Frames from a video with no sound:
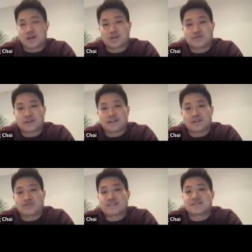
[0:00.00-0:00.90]
covering in
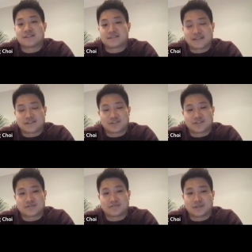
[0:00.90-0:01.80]
the rest of the
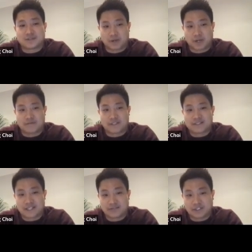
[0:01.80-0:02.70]
sessions as part of this
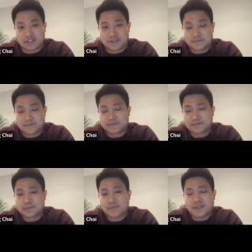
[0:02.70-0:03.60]
series,
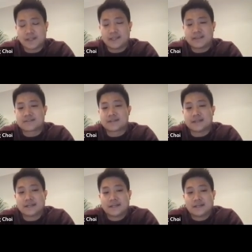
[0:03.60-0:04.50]
is
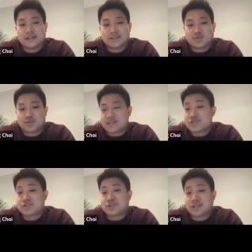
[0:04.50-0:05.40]
to
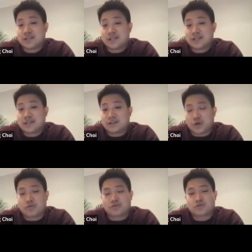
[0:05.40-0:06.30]
essentially
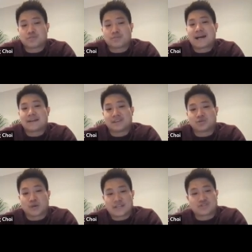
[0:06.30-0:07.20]
go through some high
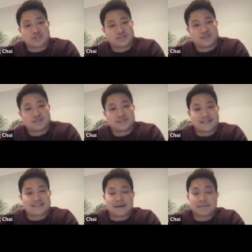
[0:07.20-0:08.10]
yield questions as
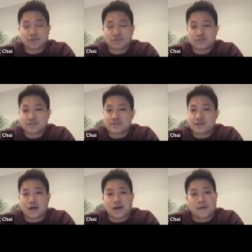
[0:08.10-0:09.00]
examples.
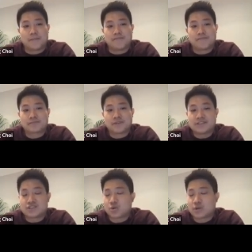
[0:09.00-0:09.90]

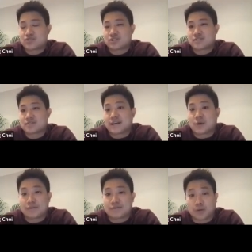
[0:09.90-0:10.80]
These are questions that we've